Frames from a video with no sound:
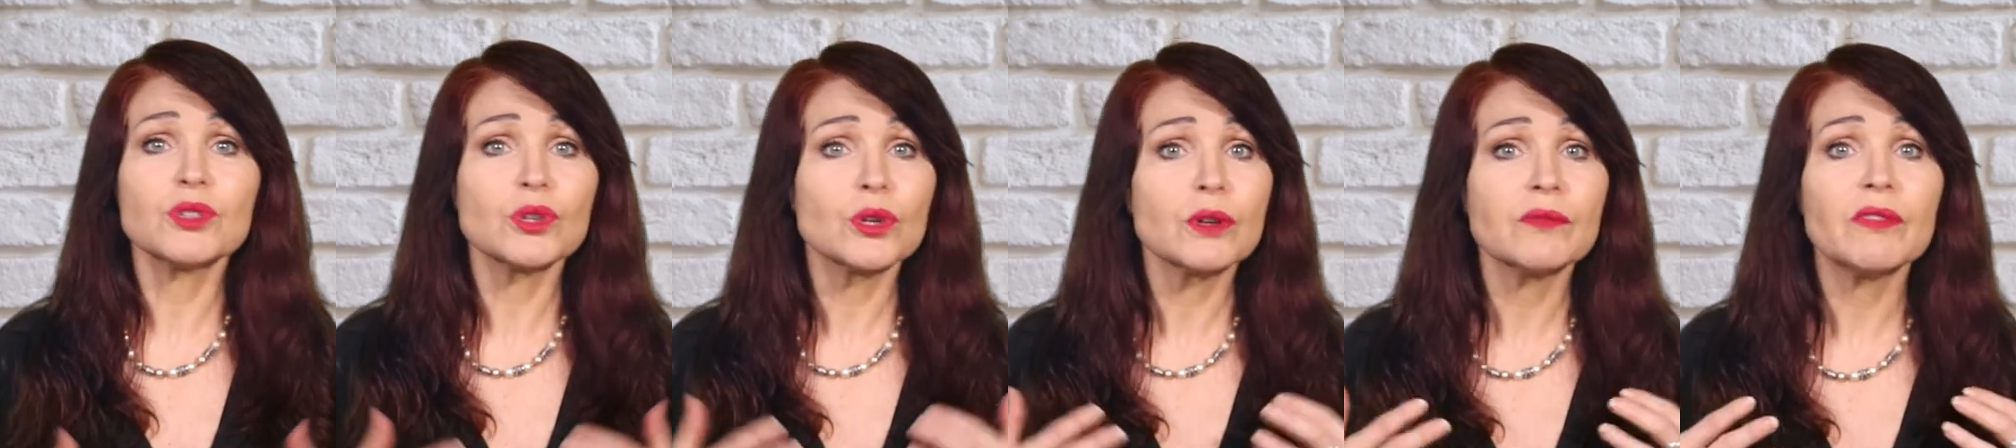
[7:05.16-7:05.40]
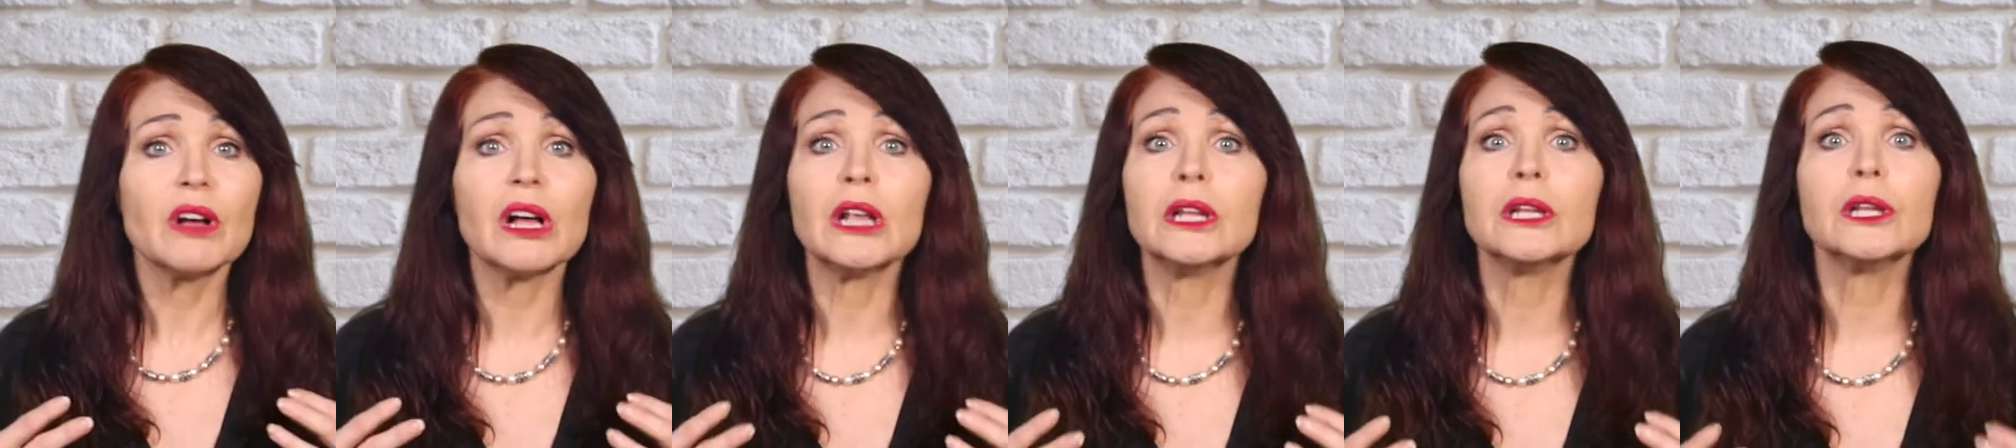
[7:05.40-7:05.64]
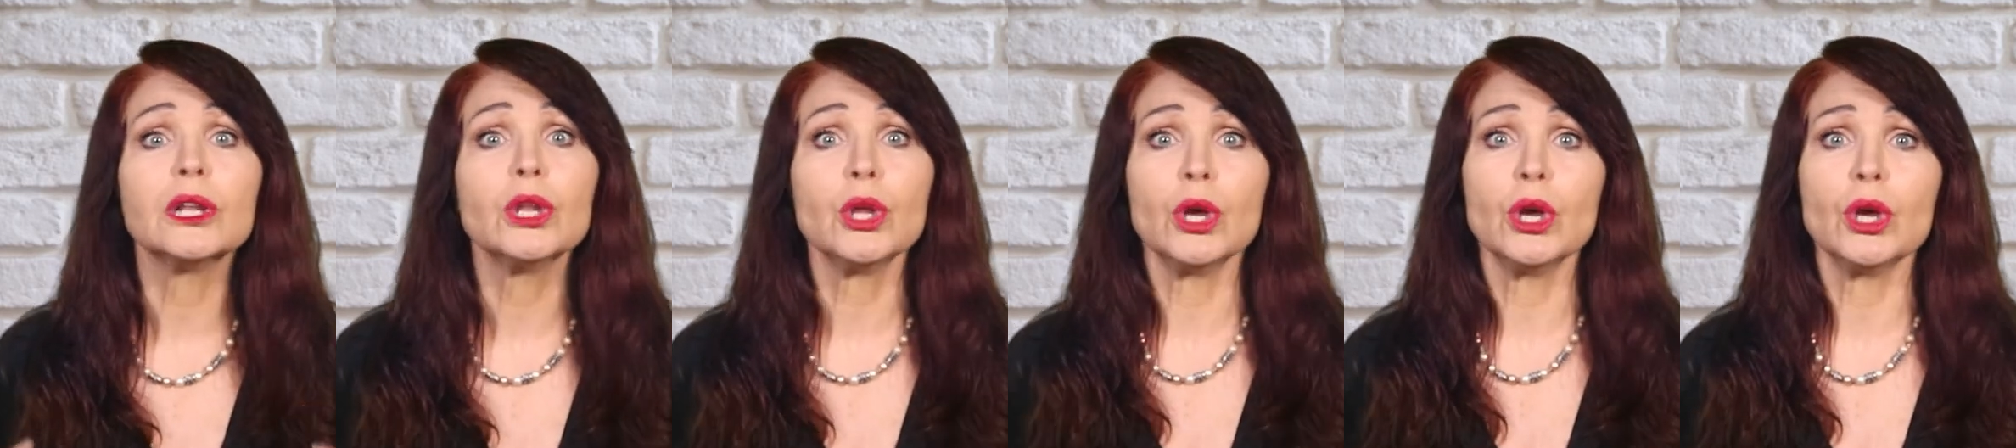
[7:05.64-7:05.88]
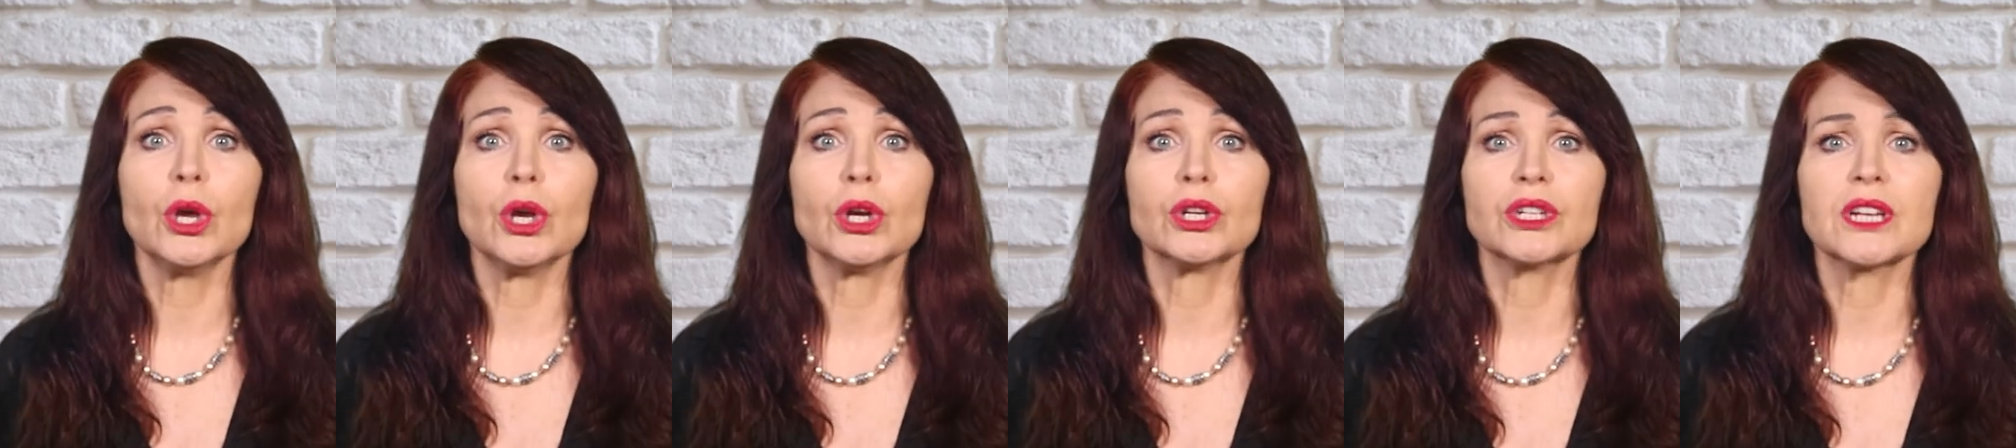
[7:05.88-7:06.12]
sort of
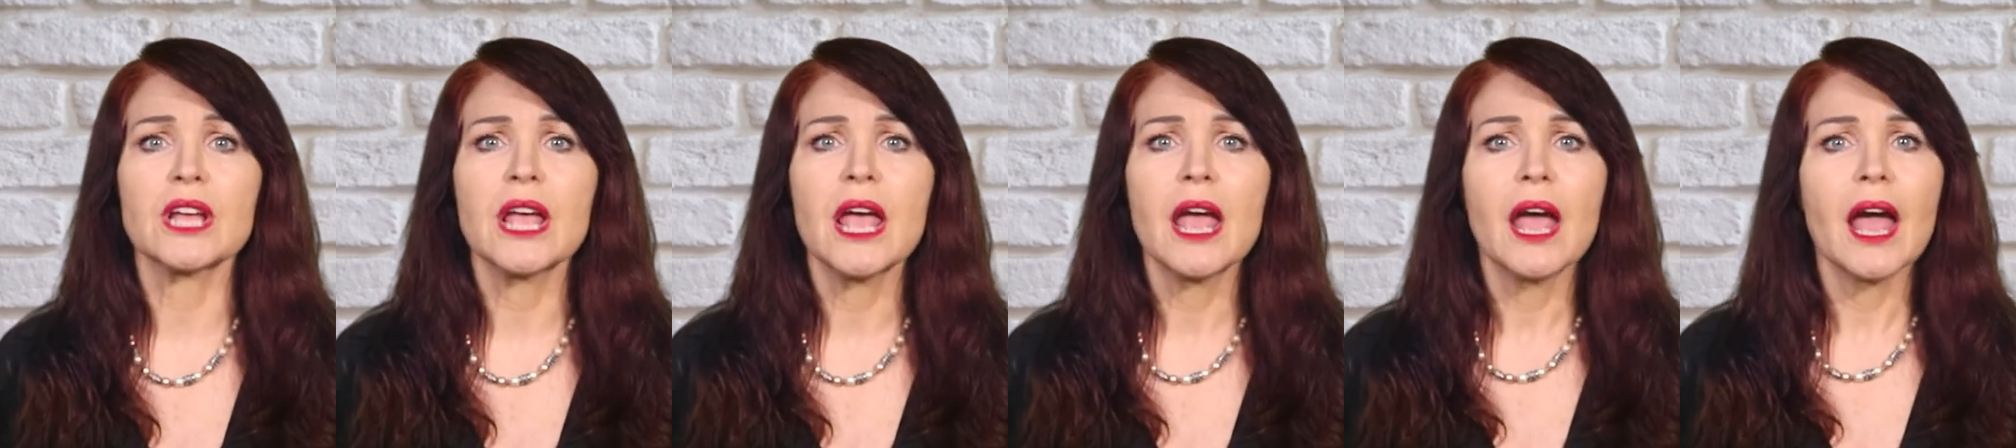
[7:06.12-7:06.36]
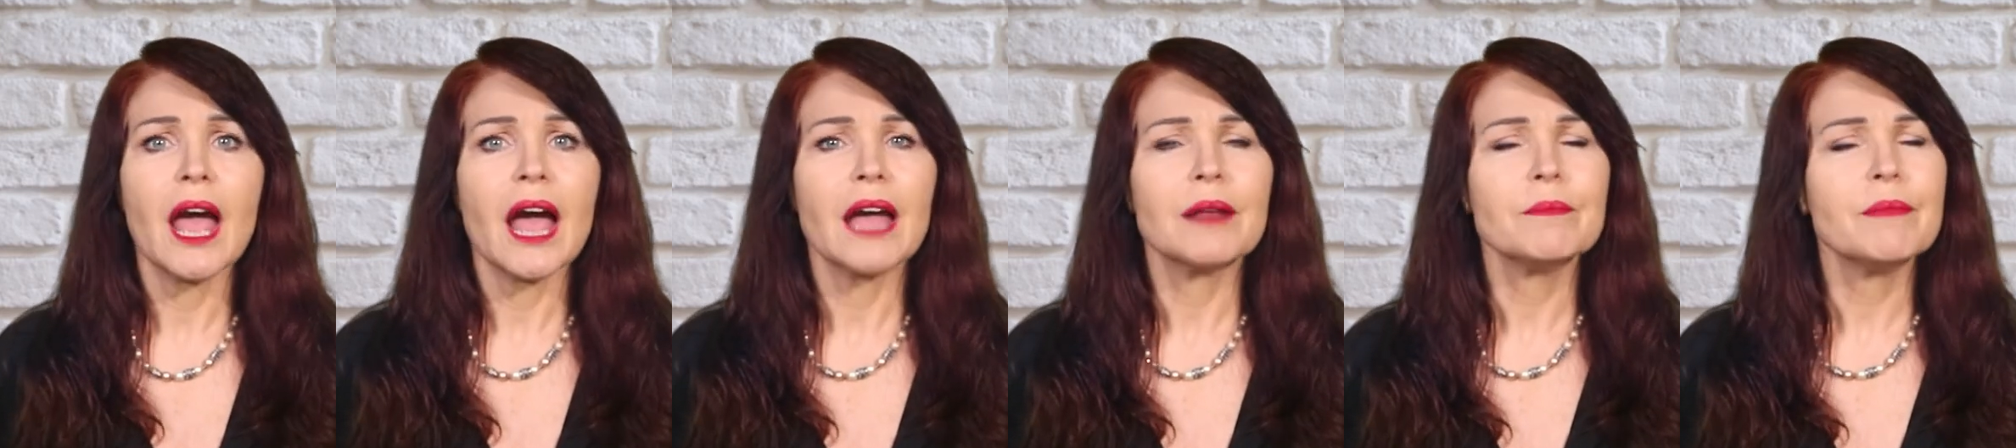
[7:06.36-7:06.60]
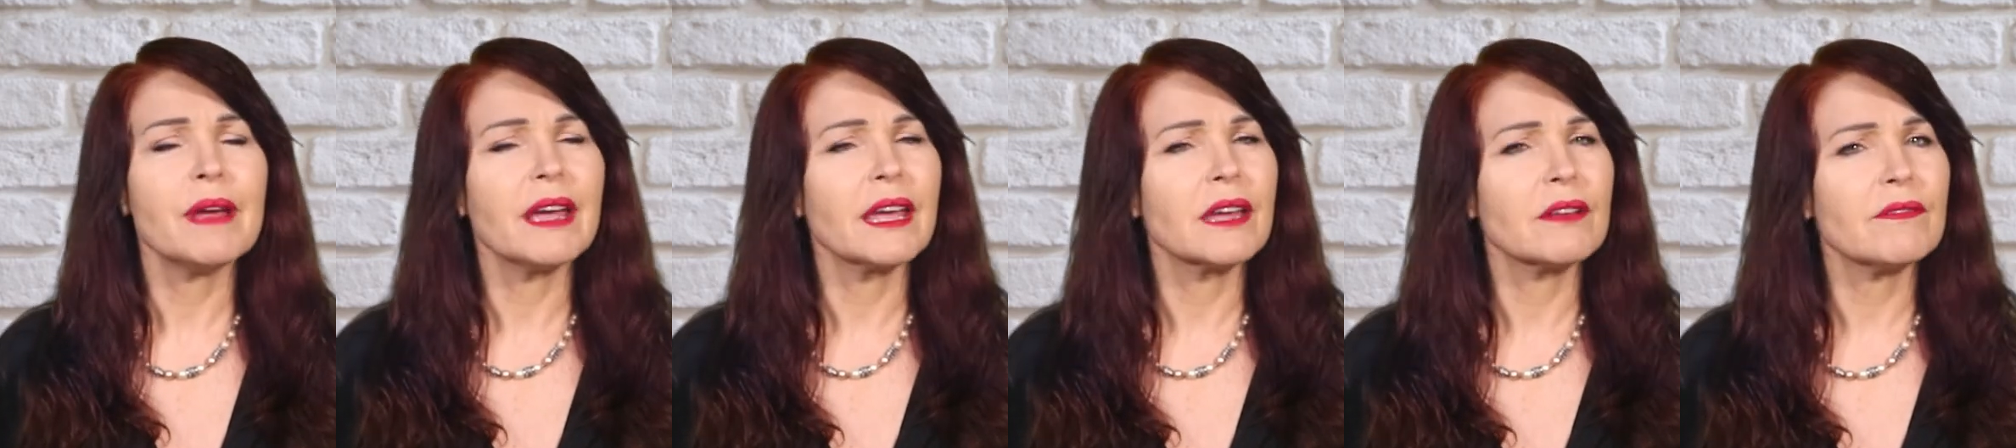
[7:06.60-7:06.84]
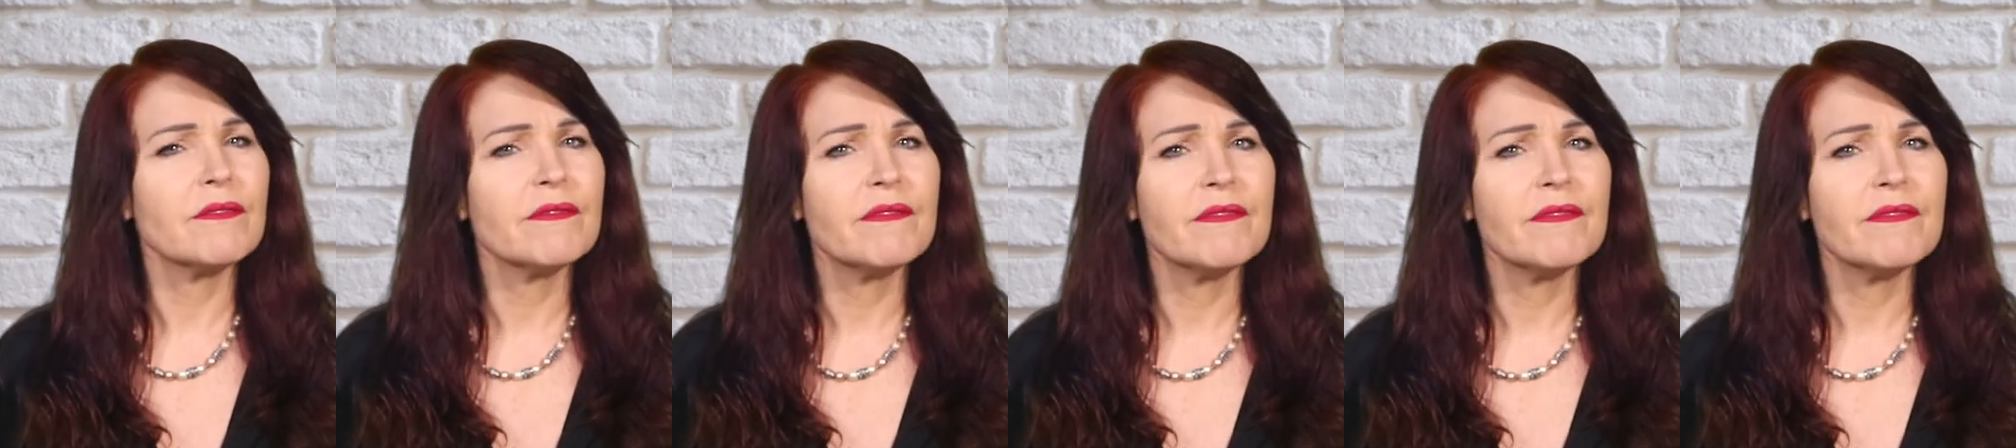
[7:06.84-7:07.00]
alert and make it